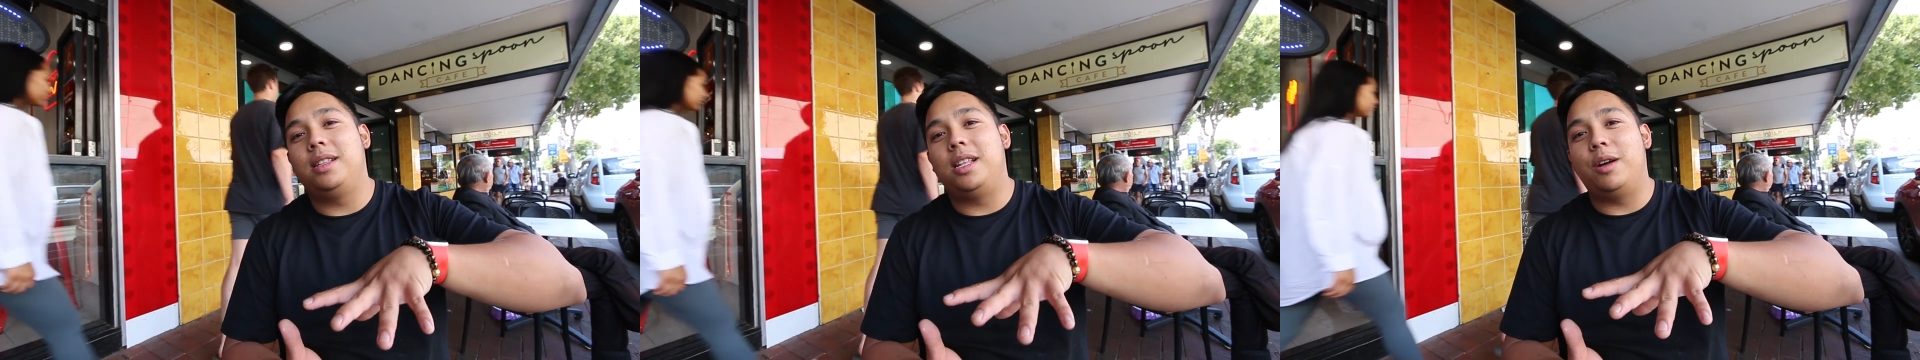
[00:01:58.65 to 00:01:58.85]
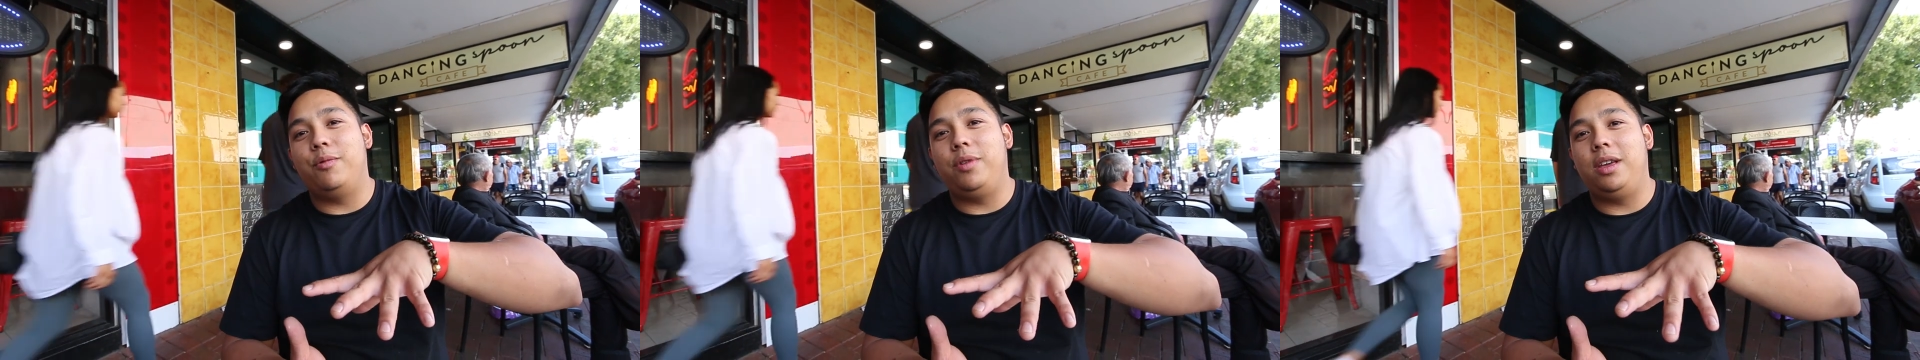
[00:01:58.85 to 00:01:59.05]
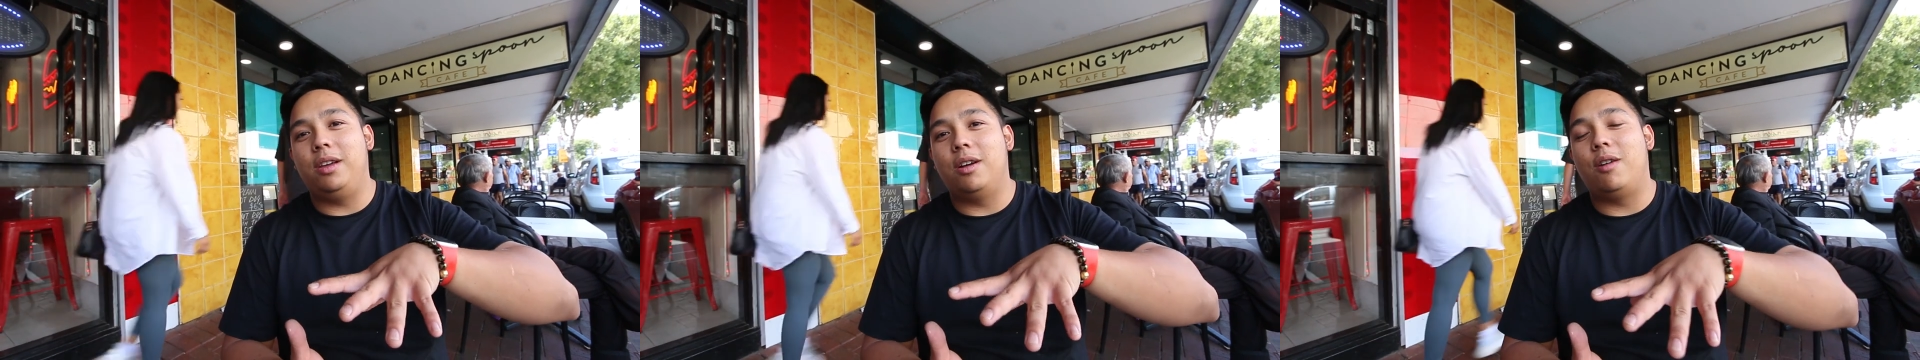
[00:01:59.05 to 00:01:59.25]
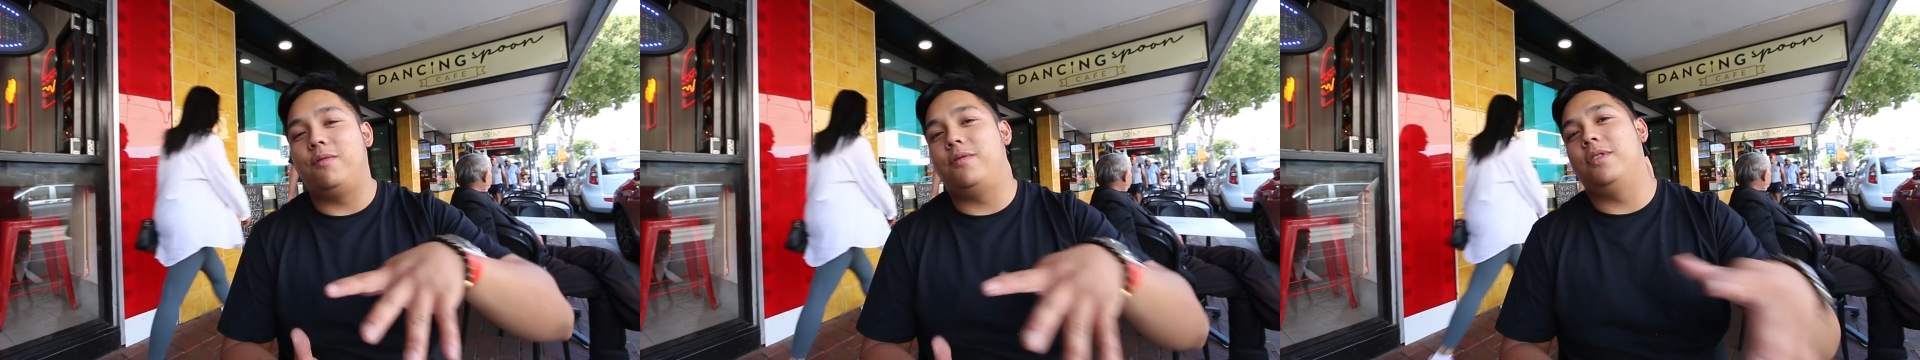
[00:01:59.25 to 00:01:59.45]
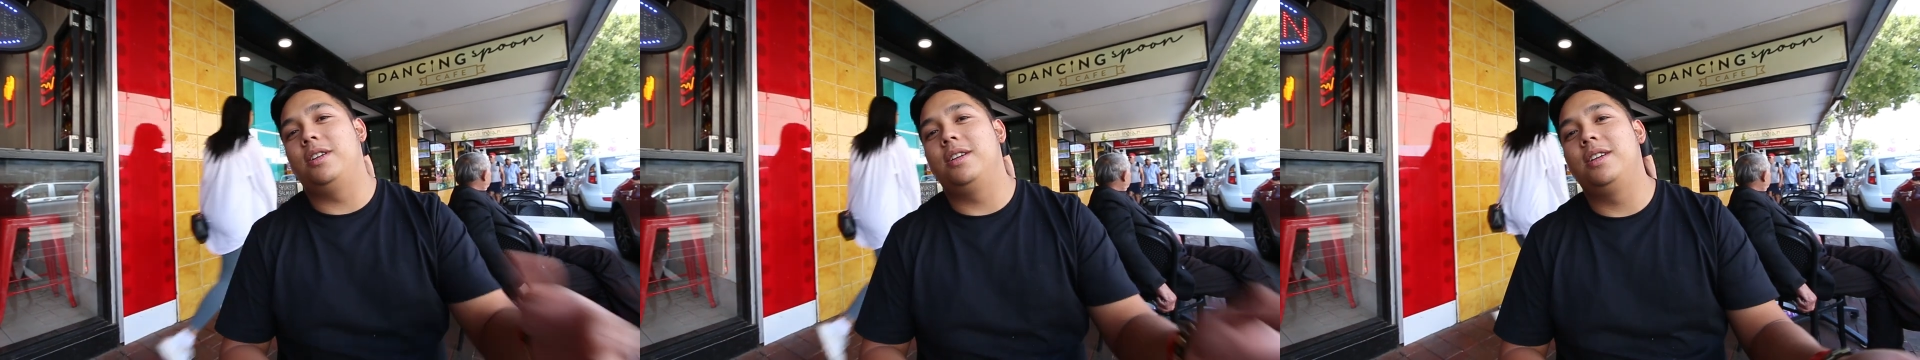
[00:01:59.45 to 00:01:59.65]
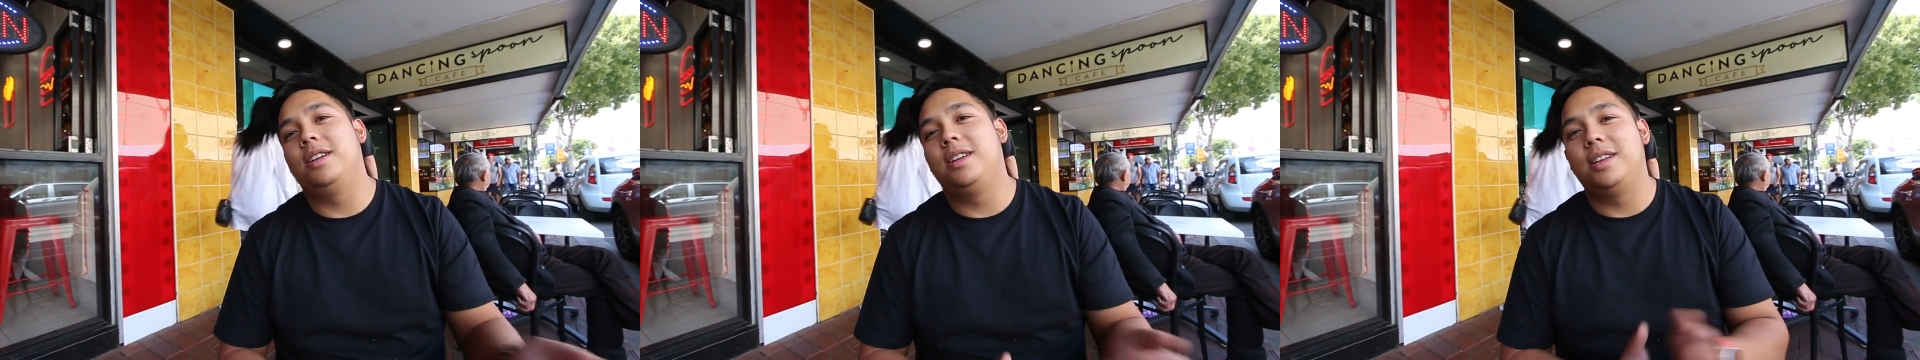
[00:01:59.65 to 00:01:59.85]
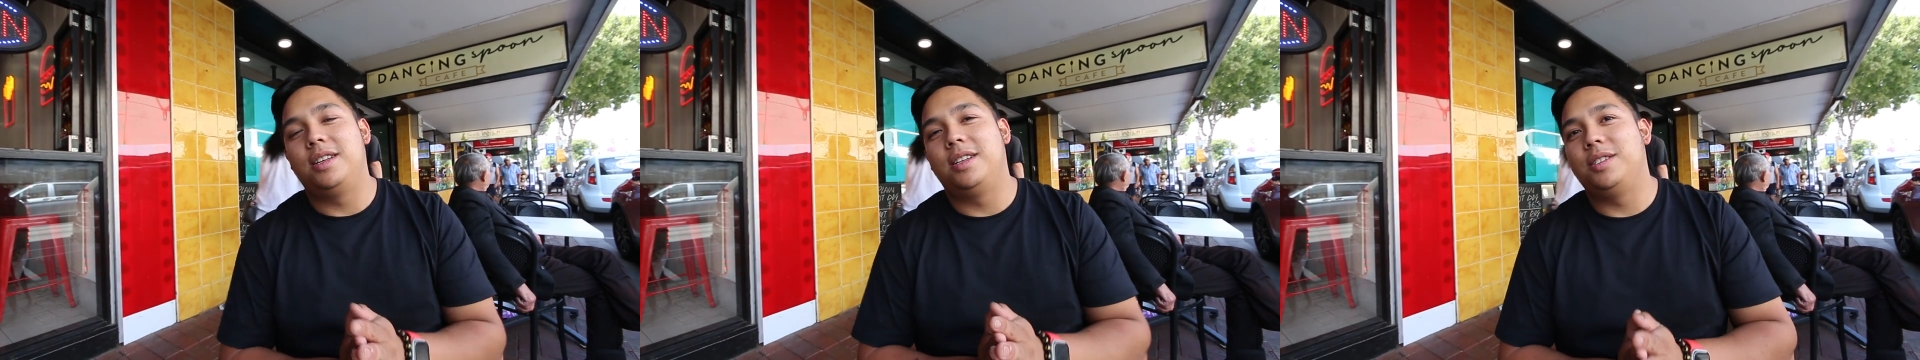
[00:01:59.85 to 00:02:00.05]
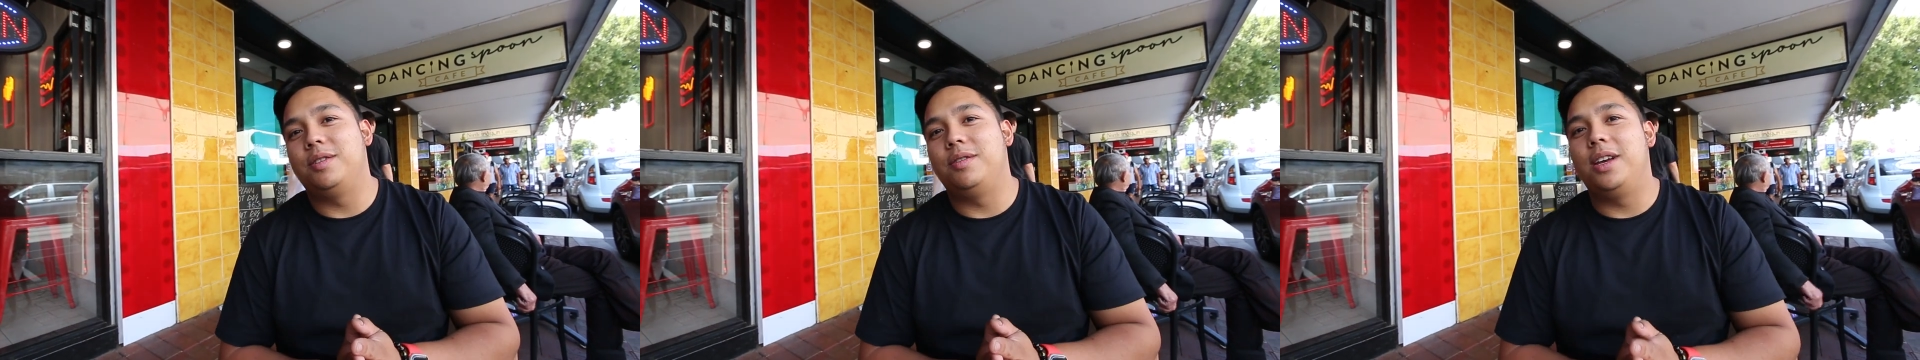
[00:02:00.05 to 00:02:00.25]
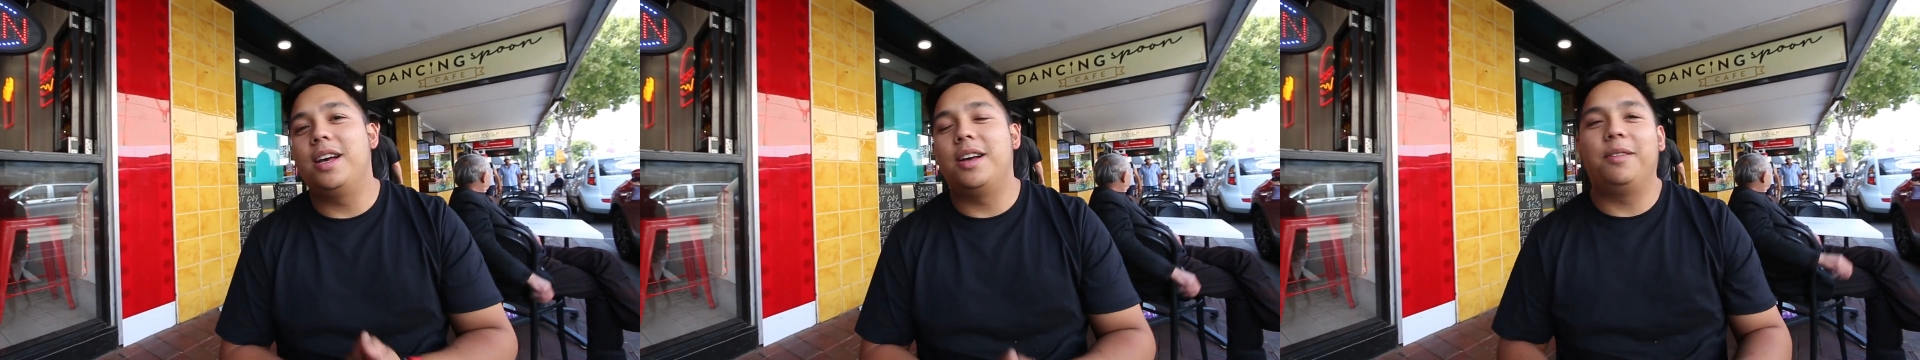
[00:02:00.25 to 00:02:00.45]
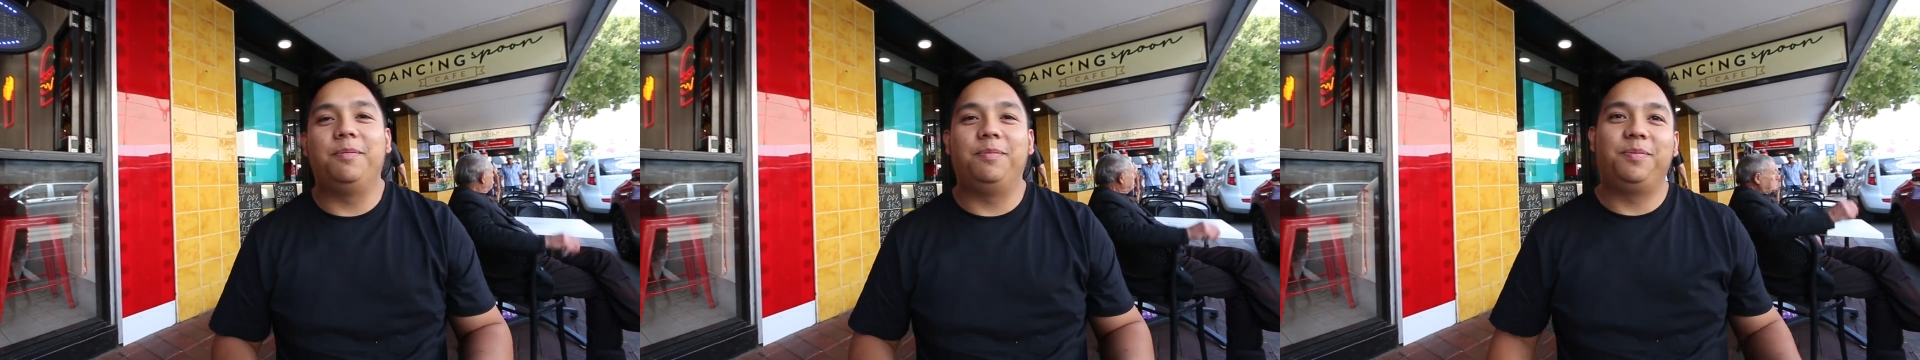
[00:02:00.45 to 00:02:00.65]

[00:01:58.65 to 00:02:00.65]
that we offer. So yeah.